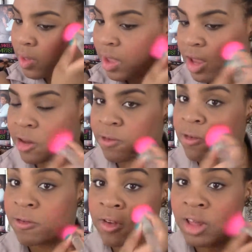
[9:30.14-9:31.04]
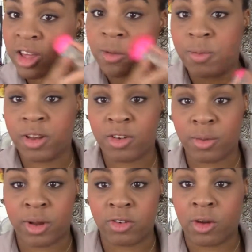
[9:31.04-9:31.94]
And if you feel like you put too
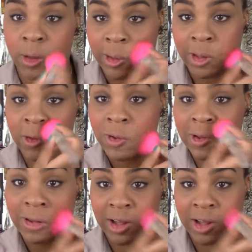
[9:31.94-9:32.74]
much on, like you can,